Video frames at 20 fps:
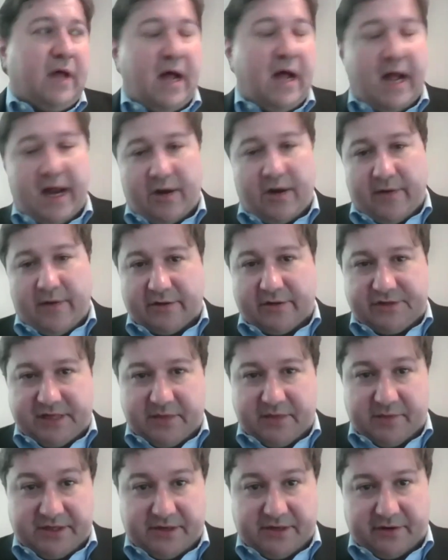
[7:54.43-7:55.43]
higher energy
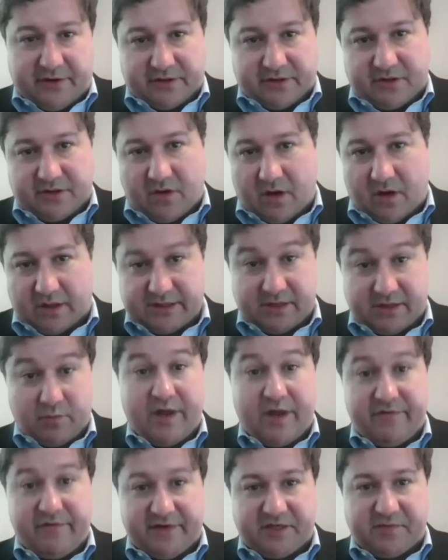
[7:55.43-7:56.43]
and materials costs that
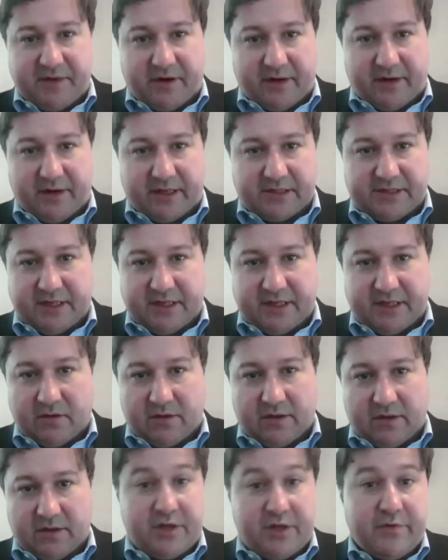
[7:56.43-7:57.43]
we've experienced,
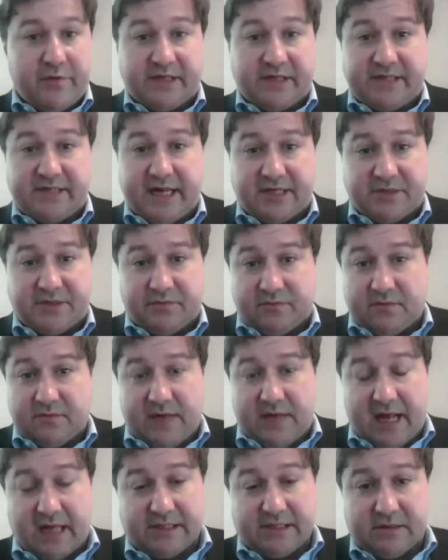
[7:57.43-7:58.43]
the US hasn't
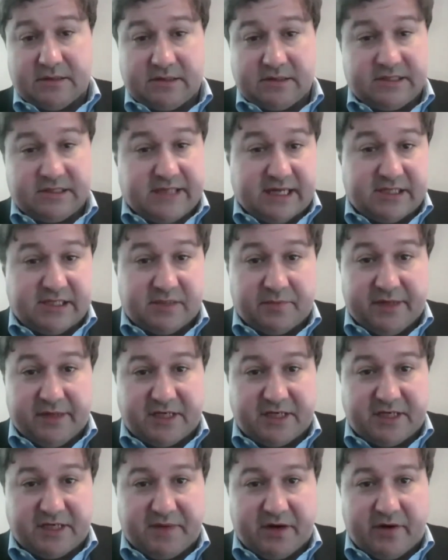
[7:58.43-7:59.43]
ostensibly
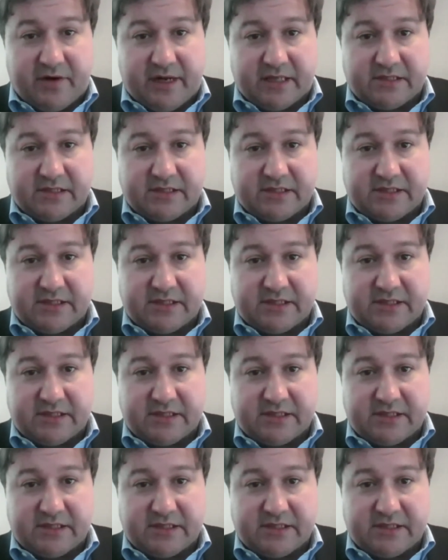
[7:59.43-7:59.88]
experienced a